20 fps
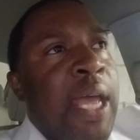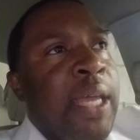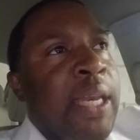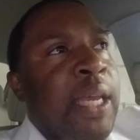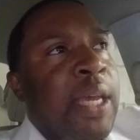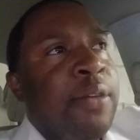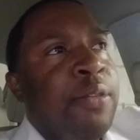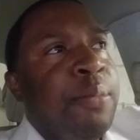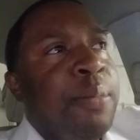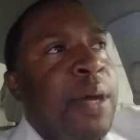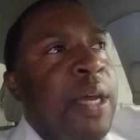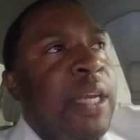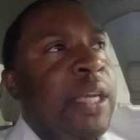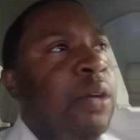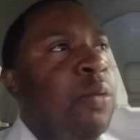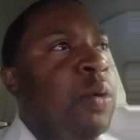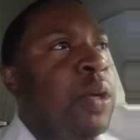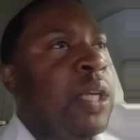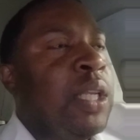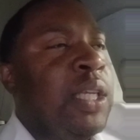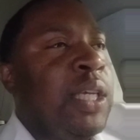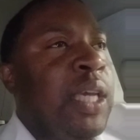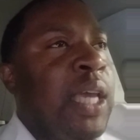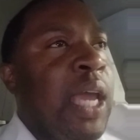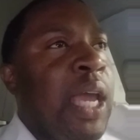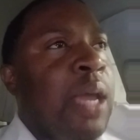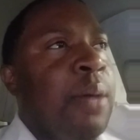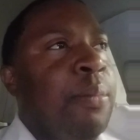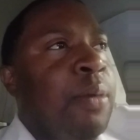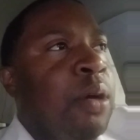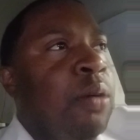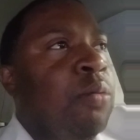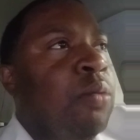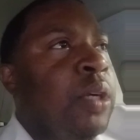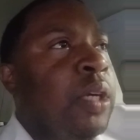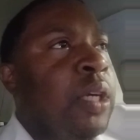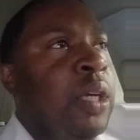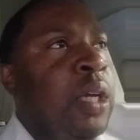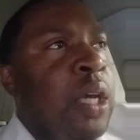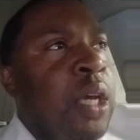And everybody quickly came up
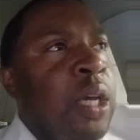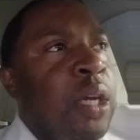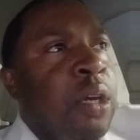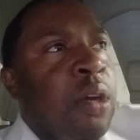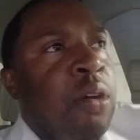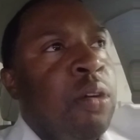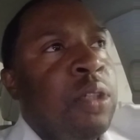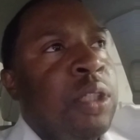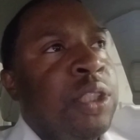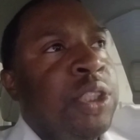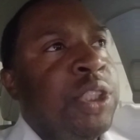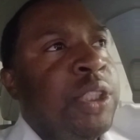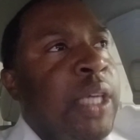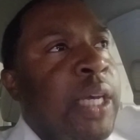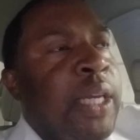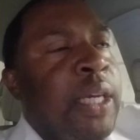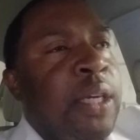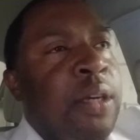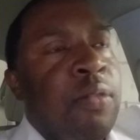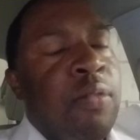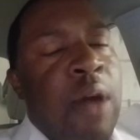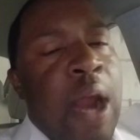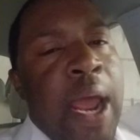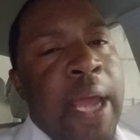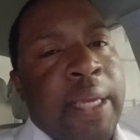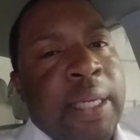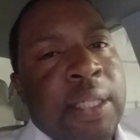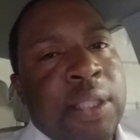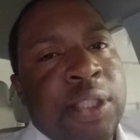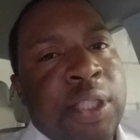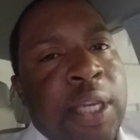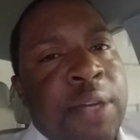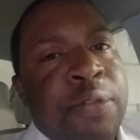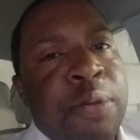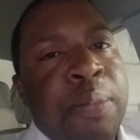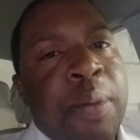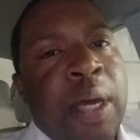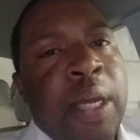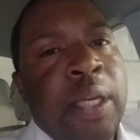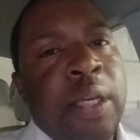with Golden State and the Rockets.
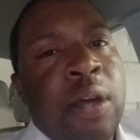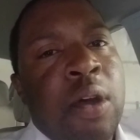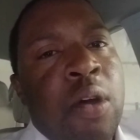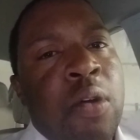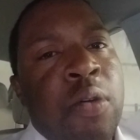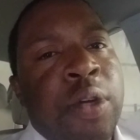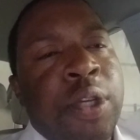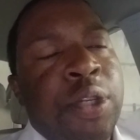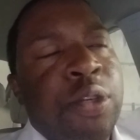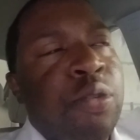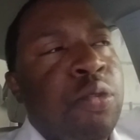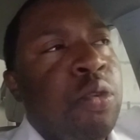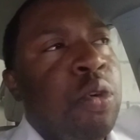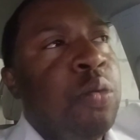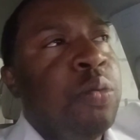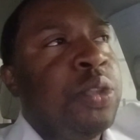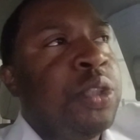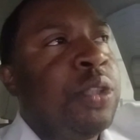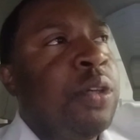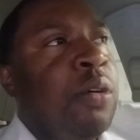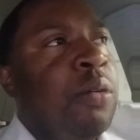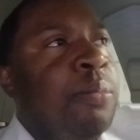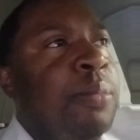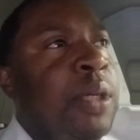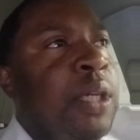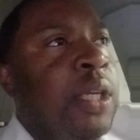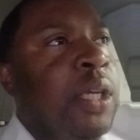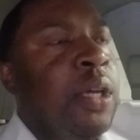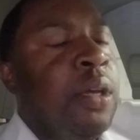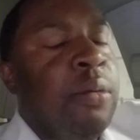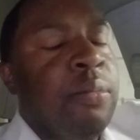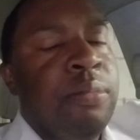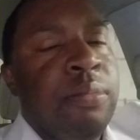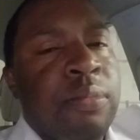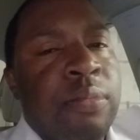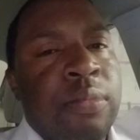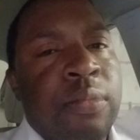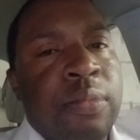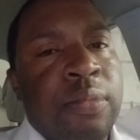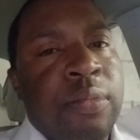Everybody already knew it was going to be them.
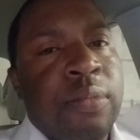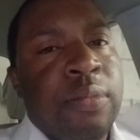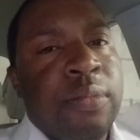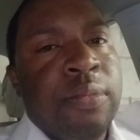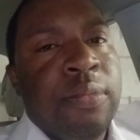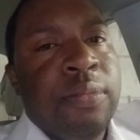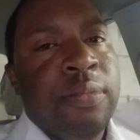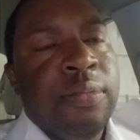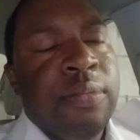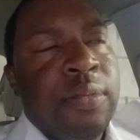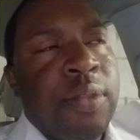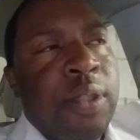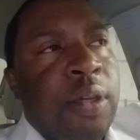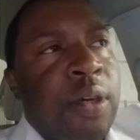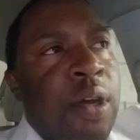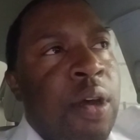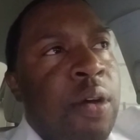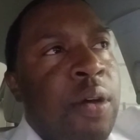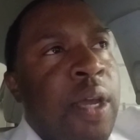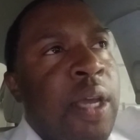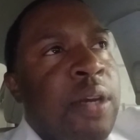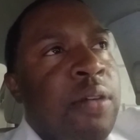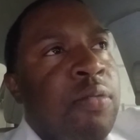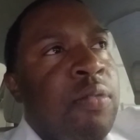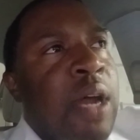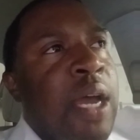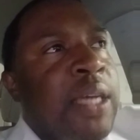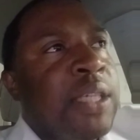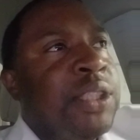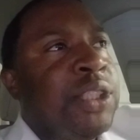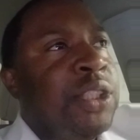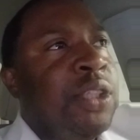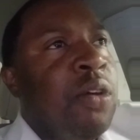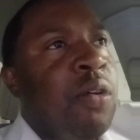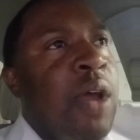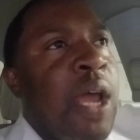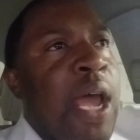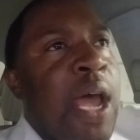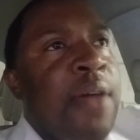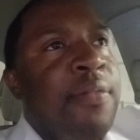And the Rockets
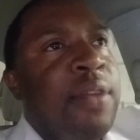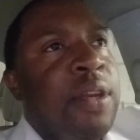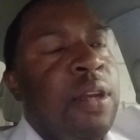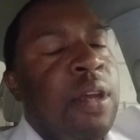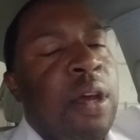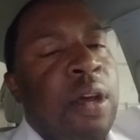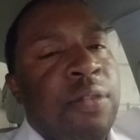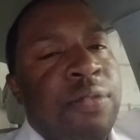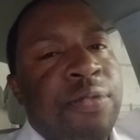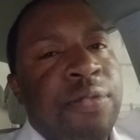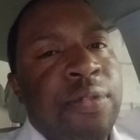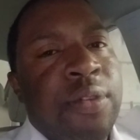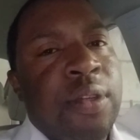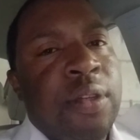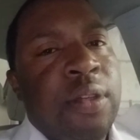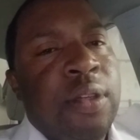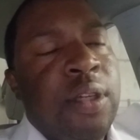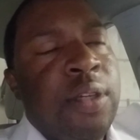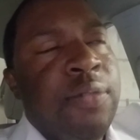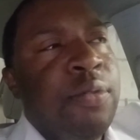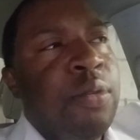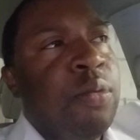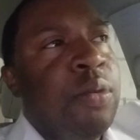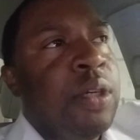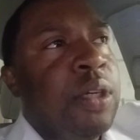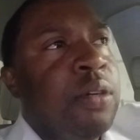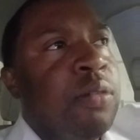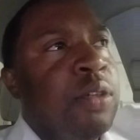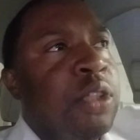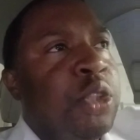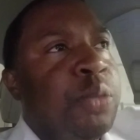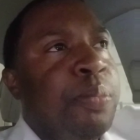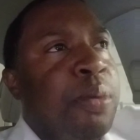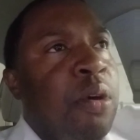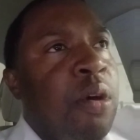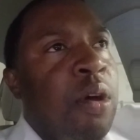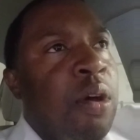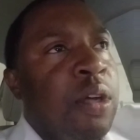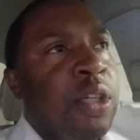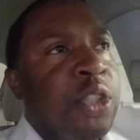don't have enough. Even with Chris
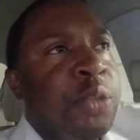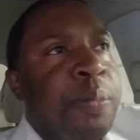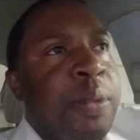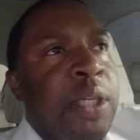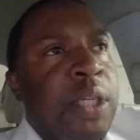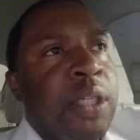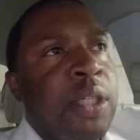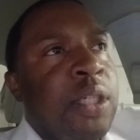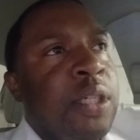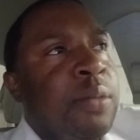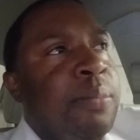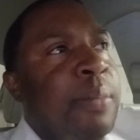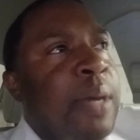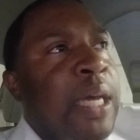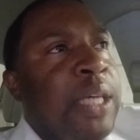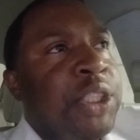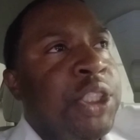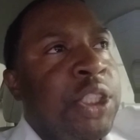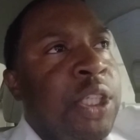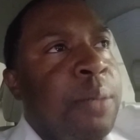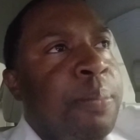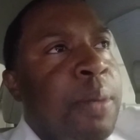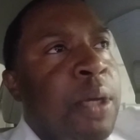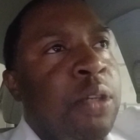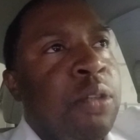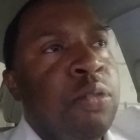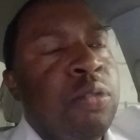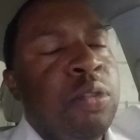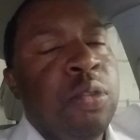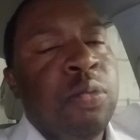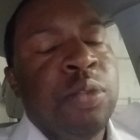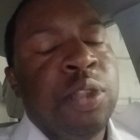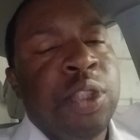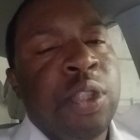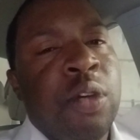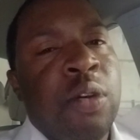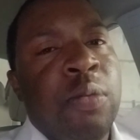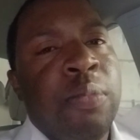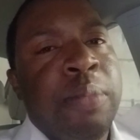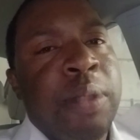Paul, it's been a good matchup. I knew it was
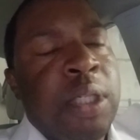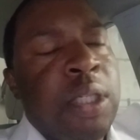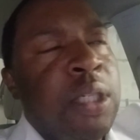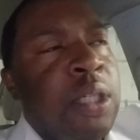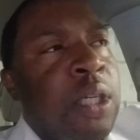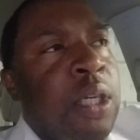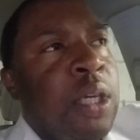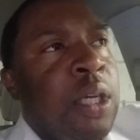going to be.